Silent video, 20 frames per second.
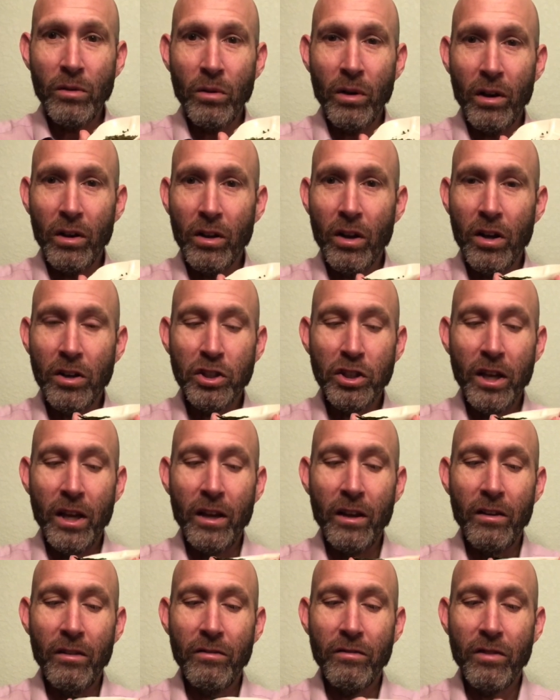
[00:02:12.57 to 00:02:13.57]
well,
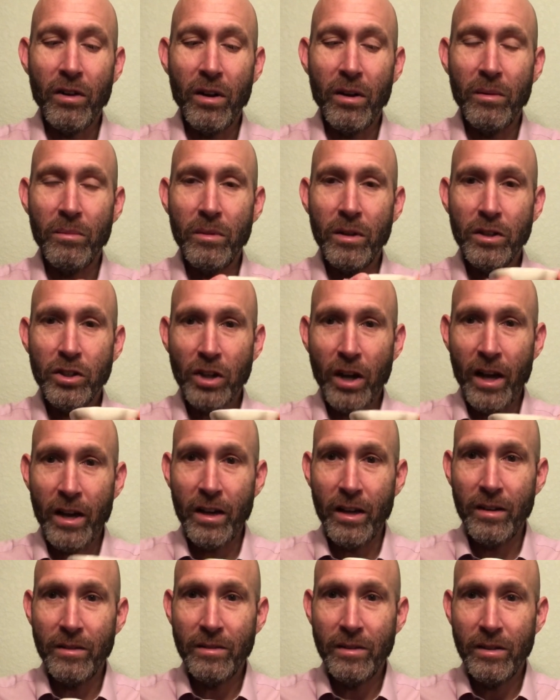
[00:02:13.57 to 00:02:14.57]
Longjing from
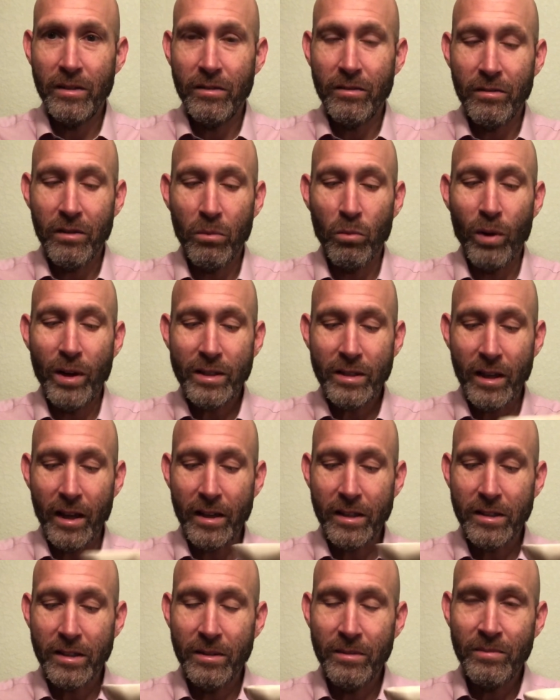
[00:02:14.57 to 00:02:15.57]
China, from
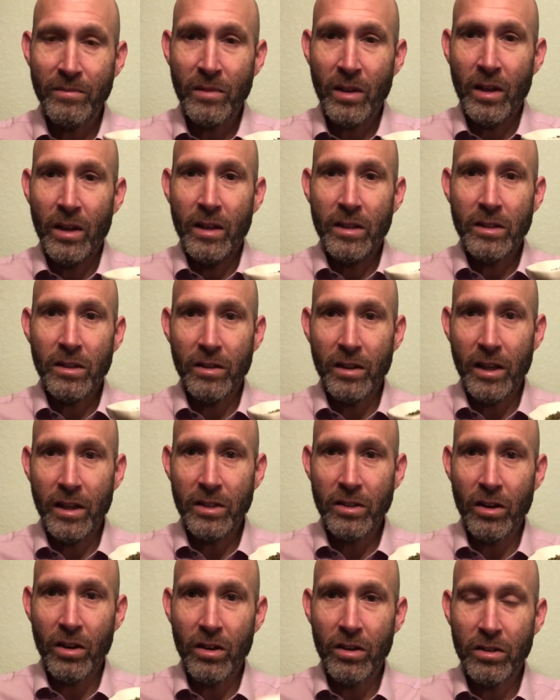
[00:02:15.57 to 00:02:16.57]
Westlakes. So these
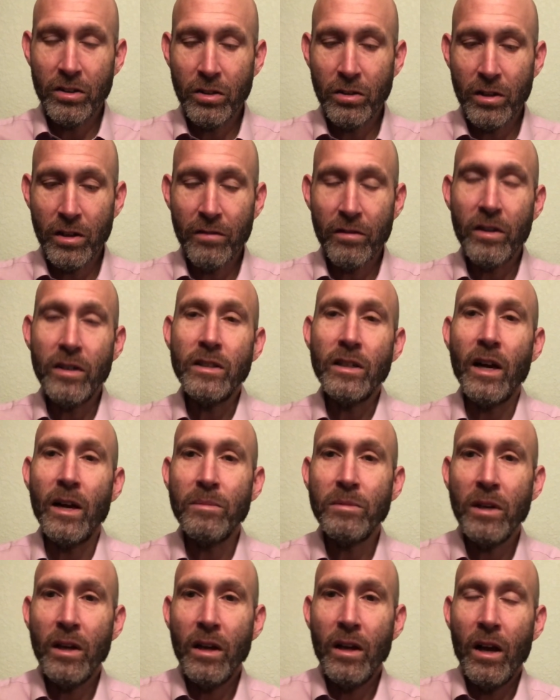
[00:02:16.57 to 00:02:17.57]
are 2 different types
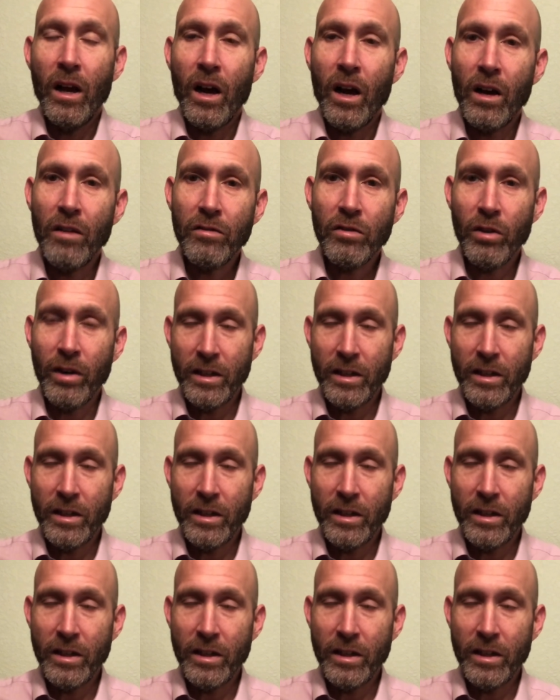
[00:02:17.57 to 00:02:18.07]
of green